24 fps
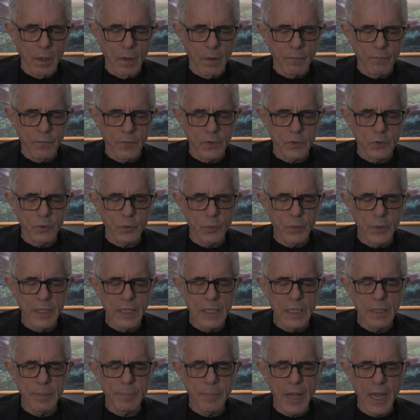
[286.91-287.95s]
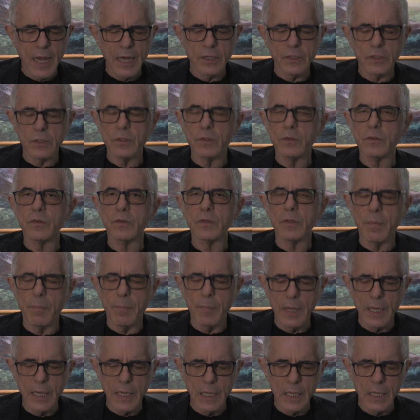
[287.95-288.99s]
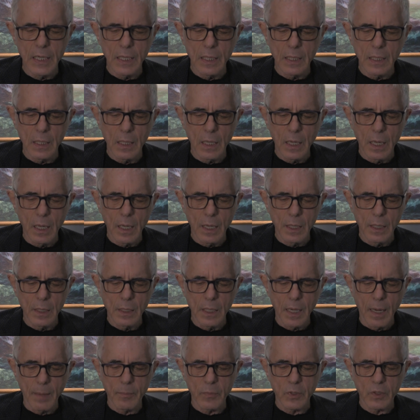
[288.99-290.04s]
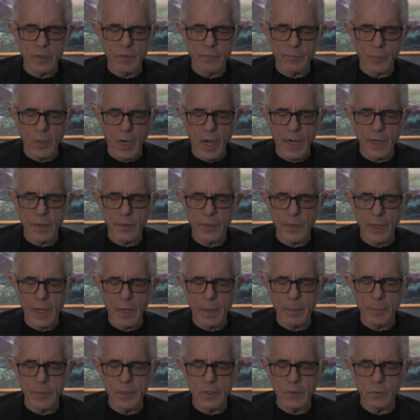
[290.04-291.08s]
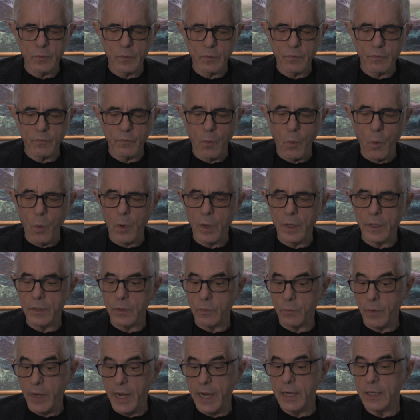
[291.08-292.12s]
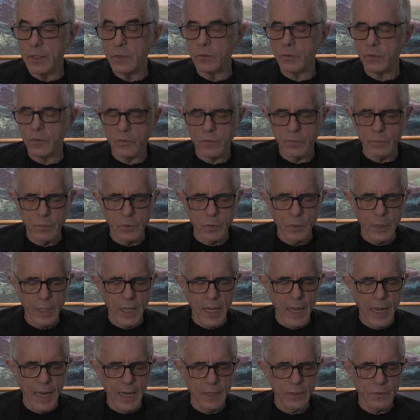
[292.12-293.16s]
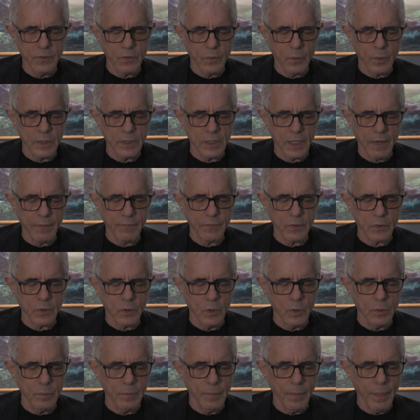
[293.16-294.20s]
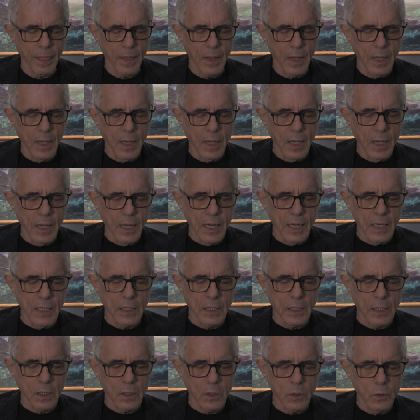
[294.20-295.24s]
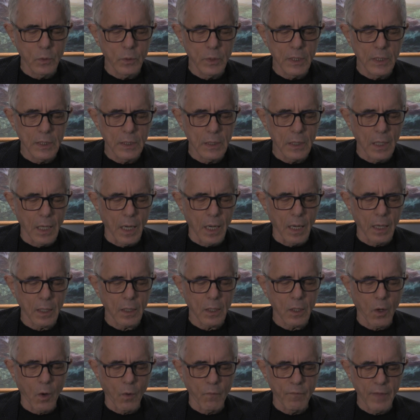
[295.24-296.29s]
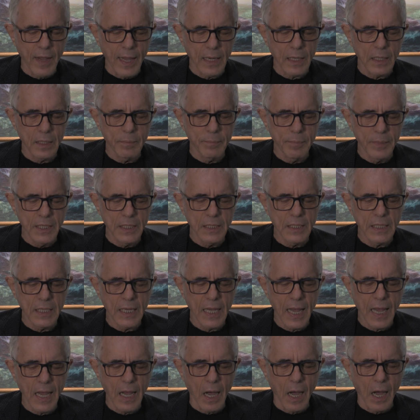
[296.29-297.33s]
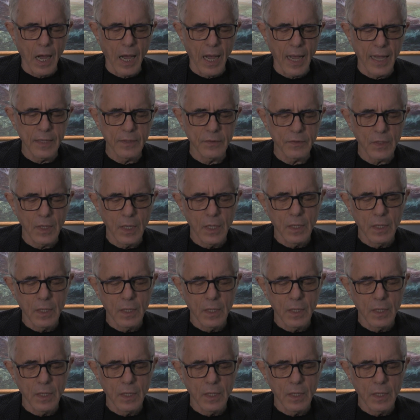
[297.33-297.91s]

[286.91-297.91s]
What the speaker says: For treated patients, the median number of prior therapies was 4, and the range was from 2 to 8, so a tough group. And it included covalent BTKIs,